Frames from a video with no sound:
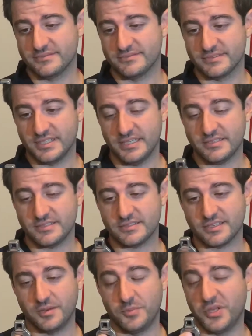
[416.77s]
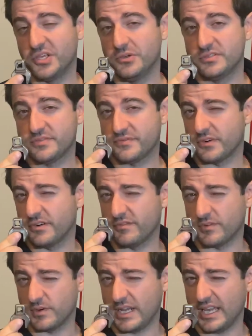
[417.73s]
This can be used for a
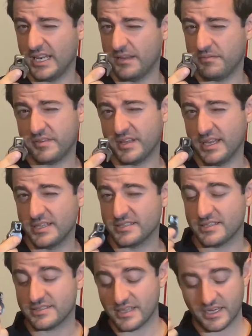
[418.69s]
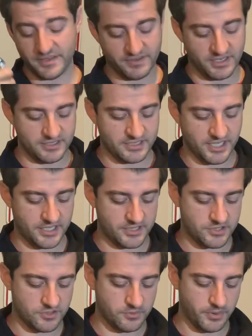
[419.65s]
variety of things that's not even intended
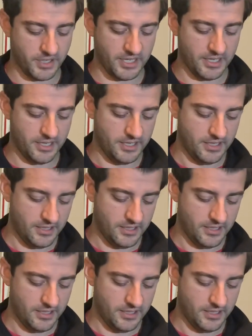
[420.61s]
to, but